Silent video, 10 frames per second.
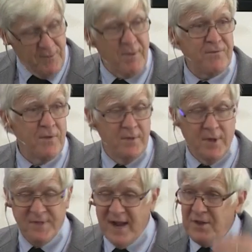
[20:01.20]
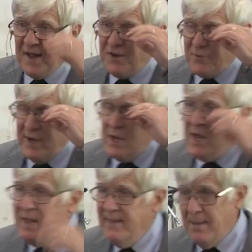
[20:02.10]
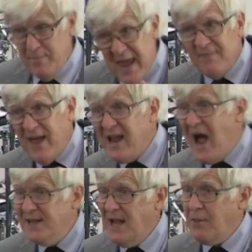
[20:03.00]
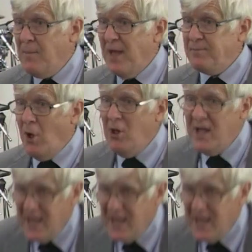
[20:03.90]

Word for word: from the, the, second century that may have had contact with Apostle Paul,